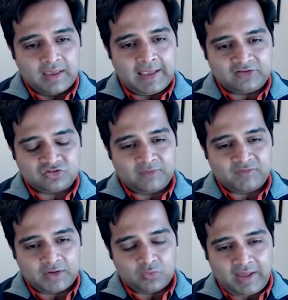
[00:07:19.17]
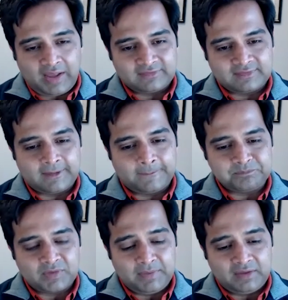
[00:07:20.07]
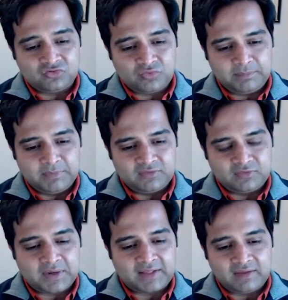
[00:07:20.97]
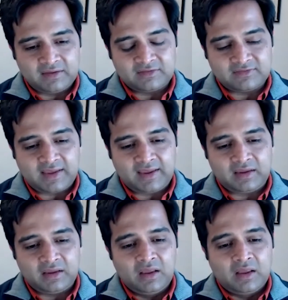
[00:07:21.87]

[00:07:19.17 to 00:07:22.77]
HMA venetoclax-based treatments, but I think it's a